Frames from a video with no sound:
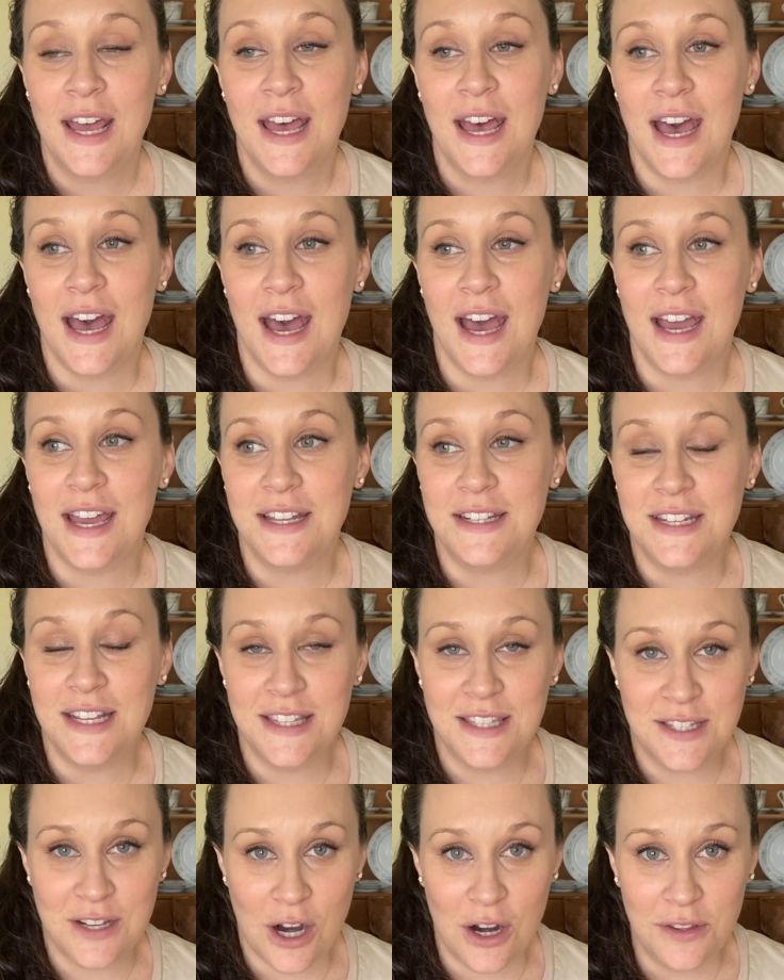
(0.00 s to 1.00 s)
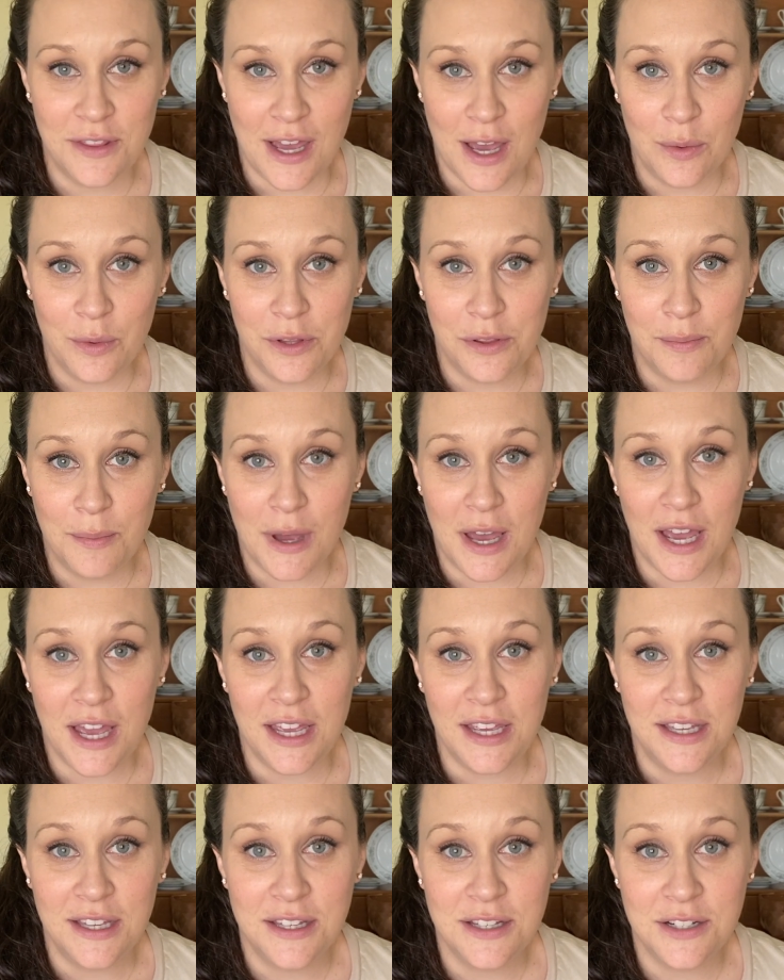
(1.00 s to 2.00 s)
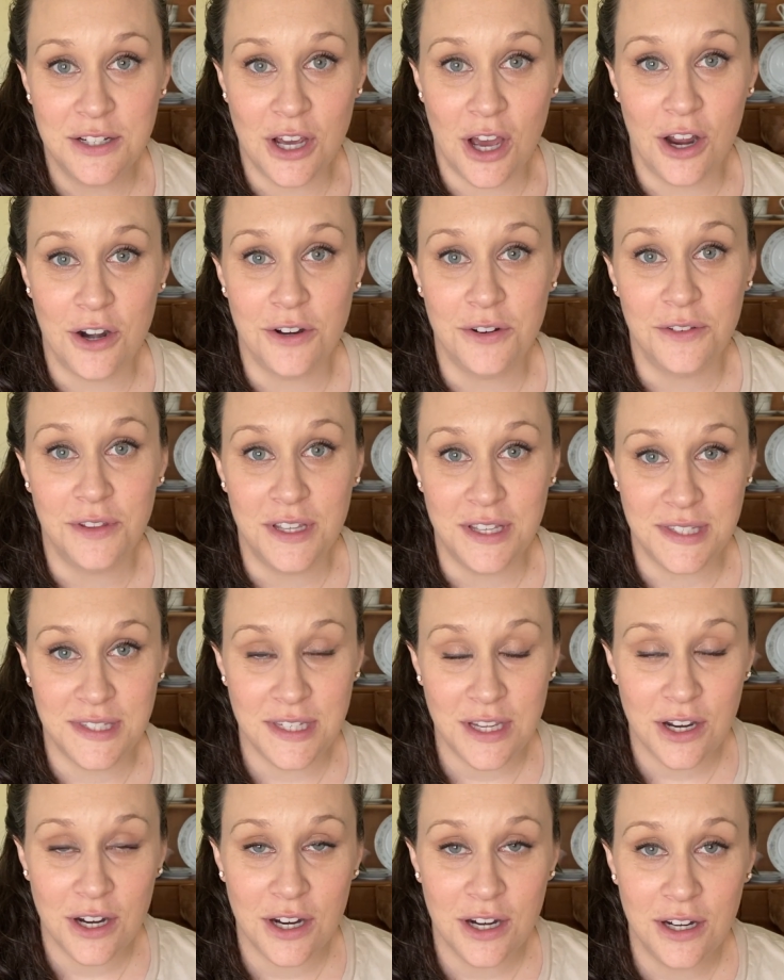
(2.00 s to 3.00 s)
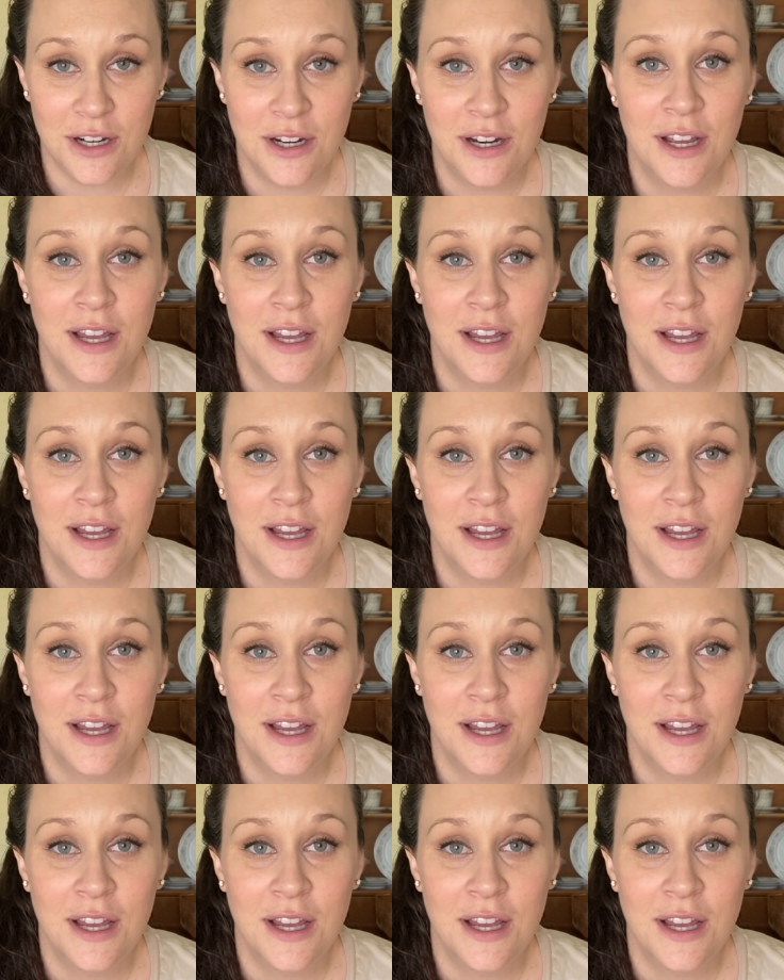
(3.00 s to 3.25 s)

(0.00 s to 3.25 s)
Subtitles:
I did start that with my daughter this year.